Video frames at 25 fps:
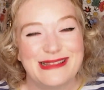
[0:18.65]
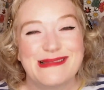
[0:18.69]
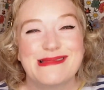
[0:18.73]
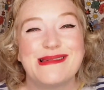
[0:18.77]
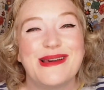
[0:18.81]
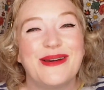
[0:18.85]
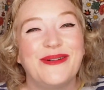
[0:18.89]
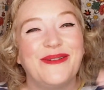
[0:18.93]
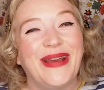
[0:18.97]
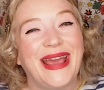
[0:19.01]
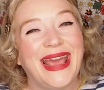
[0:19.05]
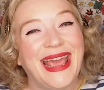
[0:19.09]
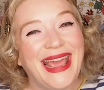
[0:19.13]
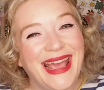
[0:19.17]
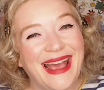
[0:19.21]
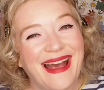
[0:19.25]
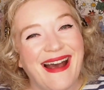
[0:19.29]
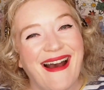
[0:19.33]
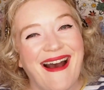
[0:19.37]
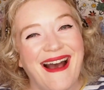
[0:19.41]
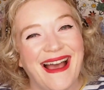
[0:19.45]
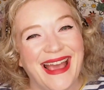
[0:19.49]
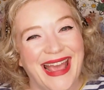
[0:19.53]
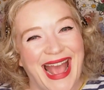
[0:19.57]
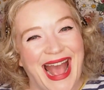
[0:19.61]
So here
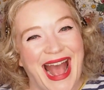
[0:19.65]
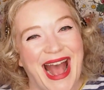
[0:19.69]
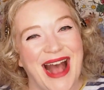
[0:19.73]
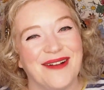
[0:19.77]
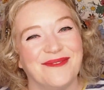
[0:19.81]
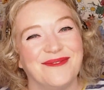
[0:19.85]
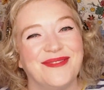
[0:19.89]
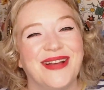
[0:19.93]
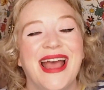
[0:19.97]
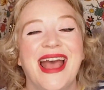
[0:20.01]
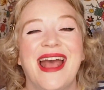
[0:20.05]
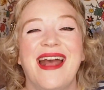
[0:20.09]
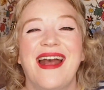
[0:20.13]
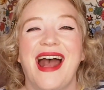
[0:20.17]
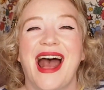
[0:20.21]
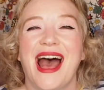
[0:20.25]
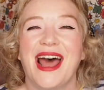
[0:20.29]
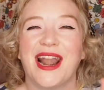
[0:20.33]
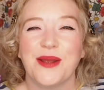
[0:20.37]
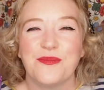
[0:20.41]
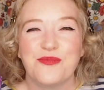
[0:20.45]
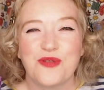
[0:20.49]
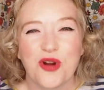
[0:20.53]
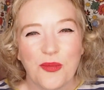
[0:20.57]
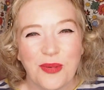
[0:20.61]
I am, and
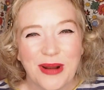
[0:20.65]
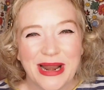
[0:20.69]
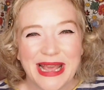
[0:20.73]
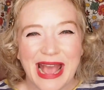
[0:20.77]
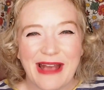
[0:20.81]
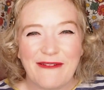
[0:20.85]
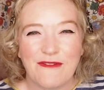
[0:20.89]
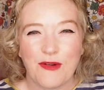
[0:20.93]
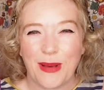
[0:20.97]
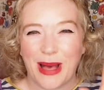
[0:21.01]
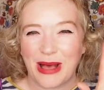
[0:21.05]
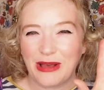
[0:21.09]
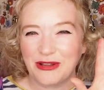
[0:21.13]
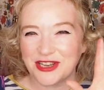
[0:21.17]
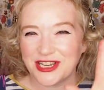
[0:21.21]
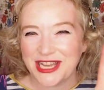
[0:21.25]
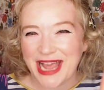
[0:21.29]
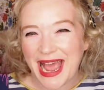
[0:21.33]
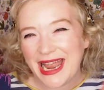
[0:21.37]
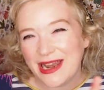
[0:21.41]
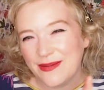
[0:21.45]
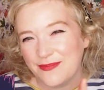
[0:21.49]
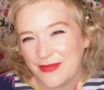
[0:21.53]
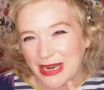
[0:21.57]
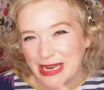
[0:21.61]
I probably have about
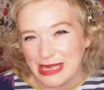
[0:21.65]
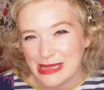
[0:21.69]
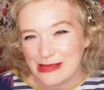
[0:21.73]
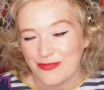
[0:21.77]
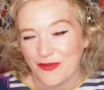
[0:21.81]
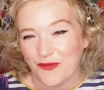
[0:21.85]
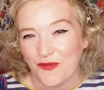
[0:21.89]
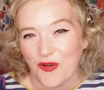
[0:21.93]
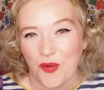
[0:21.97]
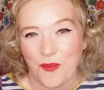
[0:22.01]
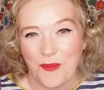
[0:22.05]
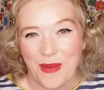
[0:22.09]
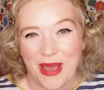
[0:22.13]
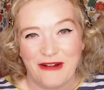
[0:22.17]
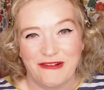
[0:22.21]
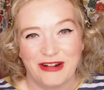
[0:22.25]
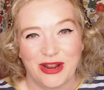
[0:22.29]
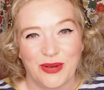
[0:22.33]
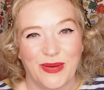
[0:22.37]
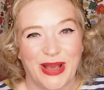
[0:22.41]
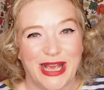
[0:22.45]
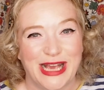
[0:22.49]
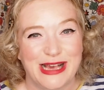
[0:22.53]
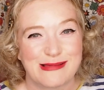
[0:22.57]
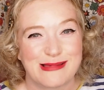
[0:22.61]
10 minutes before Mary
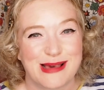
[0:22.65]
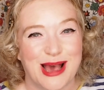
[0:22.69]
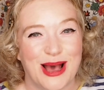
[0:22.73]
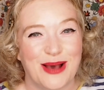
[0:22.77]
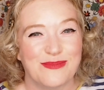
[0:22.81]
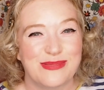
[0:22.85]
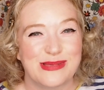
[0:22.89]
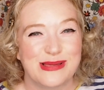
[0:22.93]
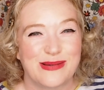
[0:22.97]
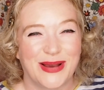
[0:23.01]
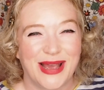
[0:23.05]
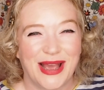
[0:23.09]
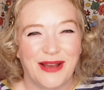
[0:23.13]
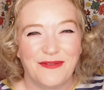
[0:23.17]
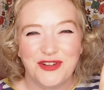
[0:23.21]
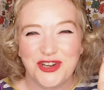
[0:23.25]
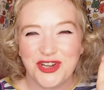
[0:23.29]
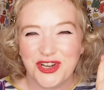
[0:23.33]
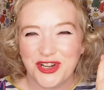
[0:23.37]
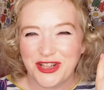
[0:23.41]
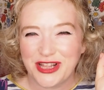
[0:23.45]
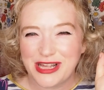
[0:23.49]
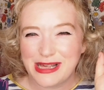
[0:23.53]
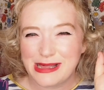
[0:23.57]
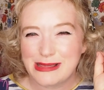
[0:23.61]
wakes up, so I have to
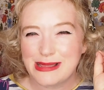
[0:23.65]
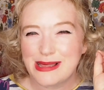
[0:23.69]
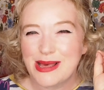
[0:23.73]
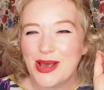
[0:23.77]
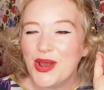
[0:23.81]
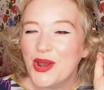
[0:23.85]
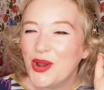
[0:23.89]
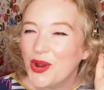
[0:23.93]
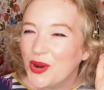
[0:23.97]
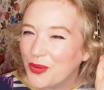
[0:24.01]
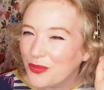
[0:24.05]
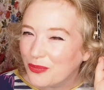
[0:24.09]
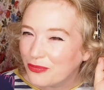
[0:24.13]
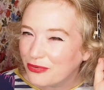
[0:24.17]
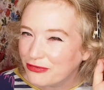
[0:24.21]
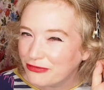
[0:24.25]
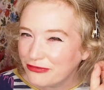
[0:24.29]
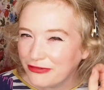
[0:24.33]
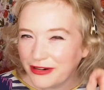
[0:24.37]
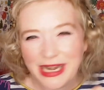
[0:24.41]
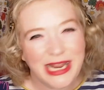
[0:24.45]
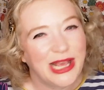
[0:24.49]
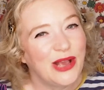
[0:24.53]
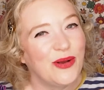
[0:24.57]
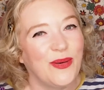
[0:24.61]
do this
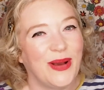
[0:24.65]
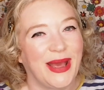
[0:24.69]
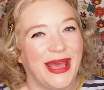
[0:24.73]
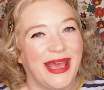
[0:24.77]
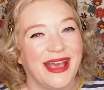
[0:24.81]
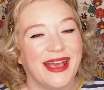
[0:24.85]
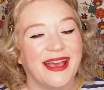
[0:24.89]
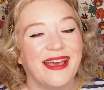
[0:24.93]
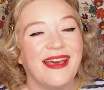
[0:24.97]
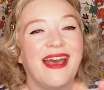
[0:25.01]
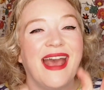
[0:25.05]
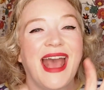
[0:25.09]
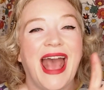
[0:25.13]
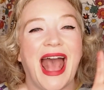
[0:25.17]
pretty quick.